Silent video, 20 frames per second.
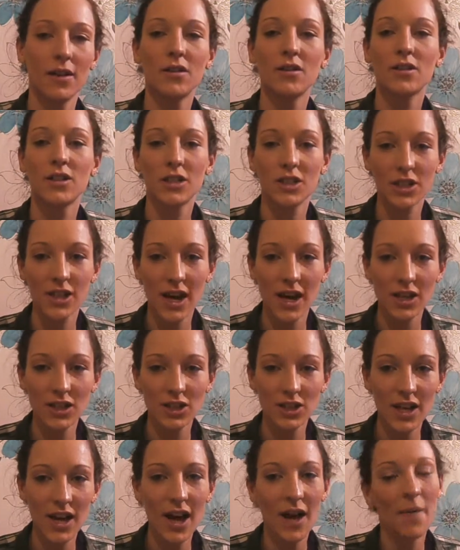Did you catch
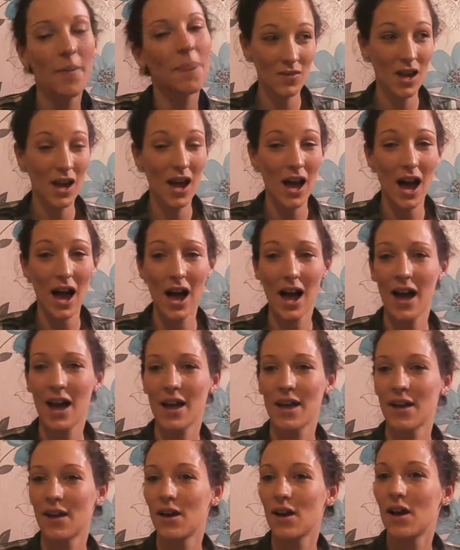that?
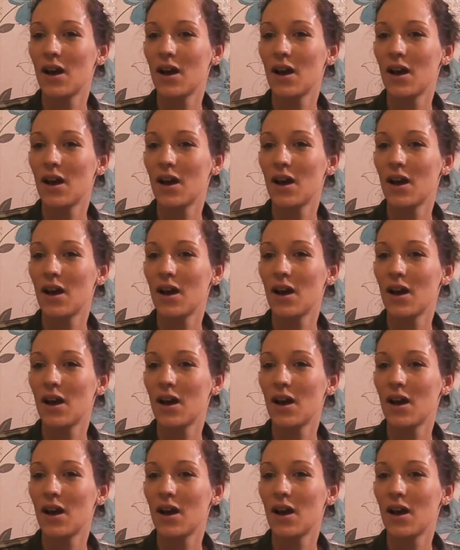I